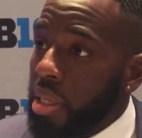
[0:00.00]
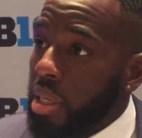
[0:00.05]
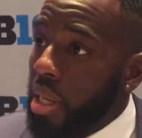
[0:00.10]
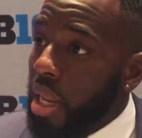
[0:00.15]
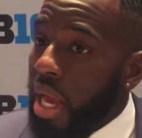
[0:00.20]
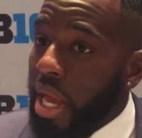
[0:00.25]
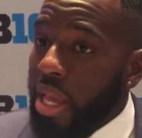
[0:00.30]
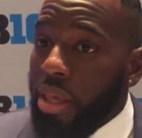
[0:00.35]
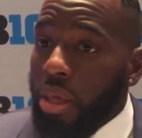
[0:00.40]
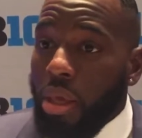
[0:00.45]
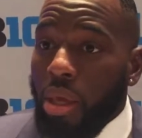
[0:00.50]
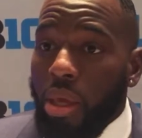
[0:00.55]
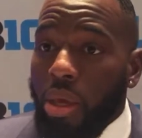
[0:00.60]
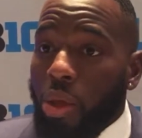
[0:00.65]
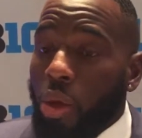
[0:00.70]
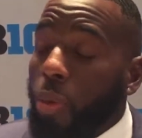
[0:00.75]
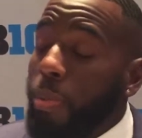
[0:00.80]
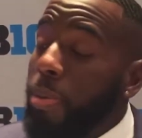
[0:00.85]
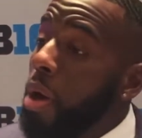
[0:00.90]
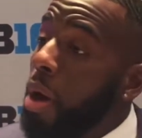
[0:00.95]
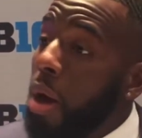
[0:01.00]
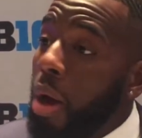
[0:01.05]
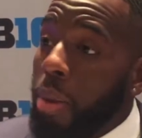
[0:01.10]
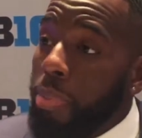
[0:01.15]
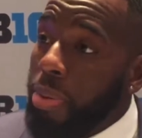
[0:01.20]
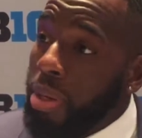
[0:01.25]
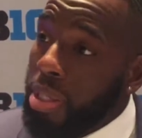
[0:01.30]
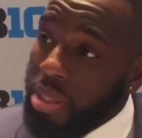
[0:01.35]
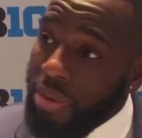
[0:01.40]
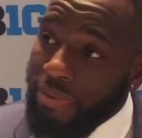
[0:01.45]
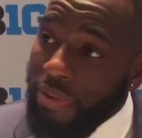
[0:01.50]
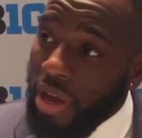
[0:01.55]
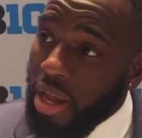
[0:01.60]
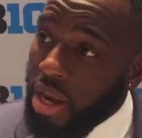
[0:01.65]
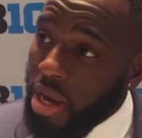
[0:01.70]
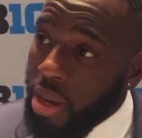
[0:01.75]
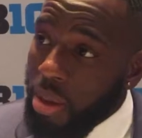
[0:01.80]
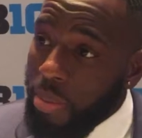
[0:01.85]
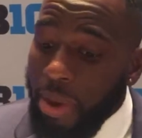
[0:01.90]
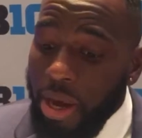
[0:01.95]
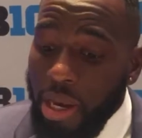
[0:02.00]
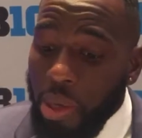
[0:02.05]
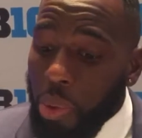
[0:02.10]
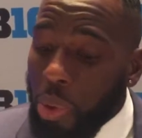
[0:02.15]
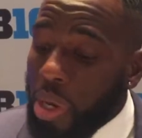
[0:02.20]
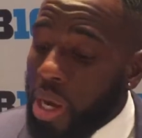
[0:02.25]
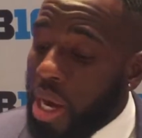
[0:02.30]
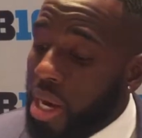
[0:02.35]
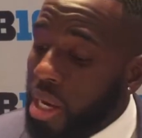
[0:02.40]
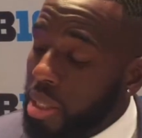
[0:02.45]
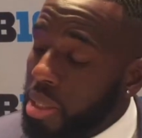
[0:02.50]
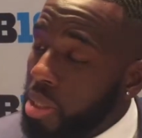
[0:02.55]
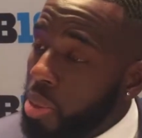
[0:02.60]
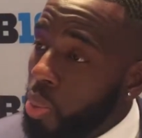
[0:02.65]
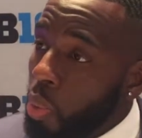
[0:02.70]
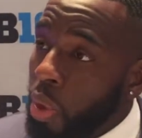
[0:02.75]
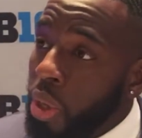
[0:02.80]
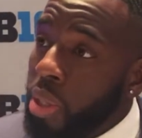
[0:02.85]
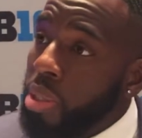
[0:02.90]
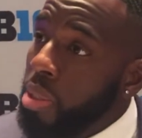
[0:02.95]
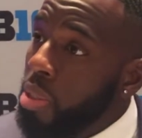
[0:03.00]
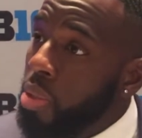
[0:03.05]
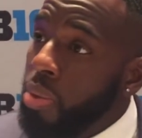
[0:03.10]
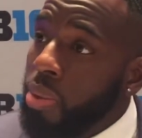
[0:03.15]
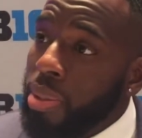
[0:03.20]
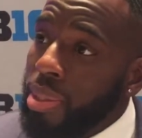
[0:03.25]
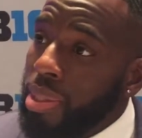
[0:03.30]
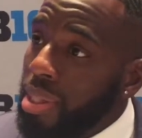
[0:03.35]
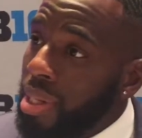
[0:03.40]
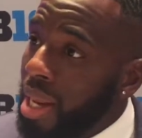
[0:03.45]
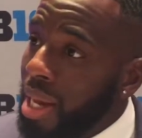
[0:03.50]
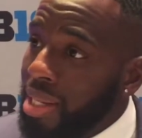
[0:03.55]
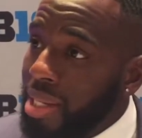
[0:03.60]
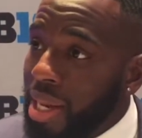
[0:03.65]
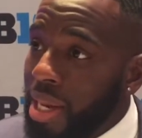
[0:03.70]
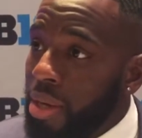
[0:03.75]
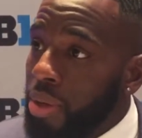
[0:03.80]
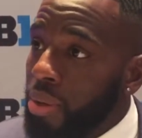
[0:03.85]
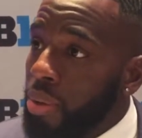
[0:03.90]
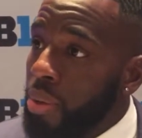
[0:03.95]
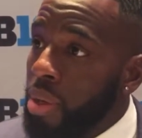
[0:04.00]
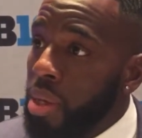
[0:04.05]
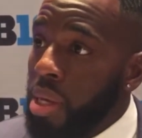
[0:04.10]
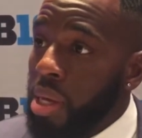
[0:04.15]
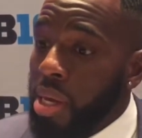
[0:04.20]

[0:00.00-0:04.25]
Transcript: Like, you'll be hard pressed to find anybody who kind of just works in unison like they do.